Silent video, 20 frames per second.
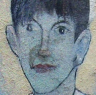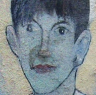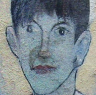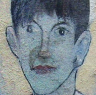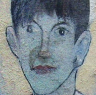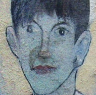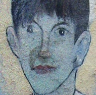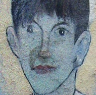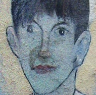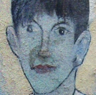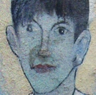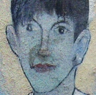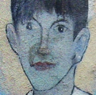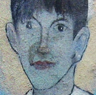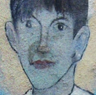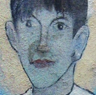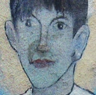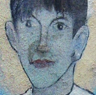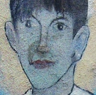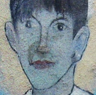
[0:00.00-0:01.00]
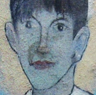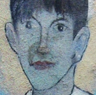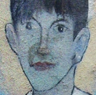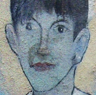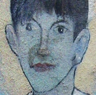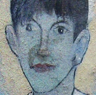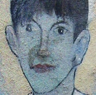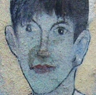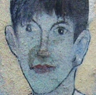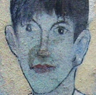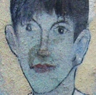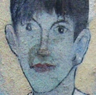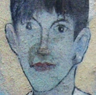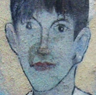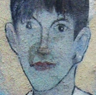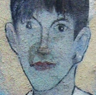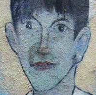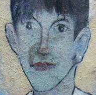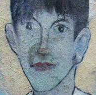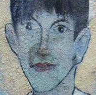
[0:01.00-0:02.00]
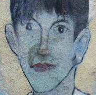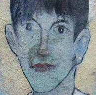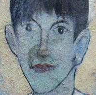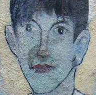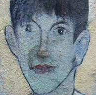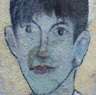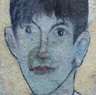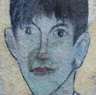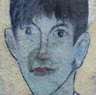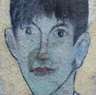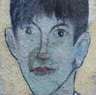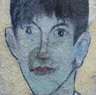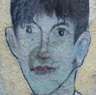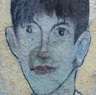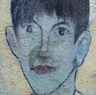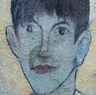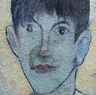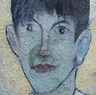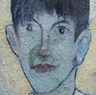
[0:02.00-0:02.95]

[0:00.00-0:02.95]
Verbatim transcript: Sam watched from a distance, not sure what to do.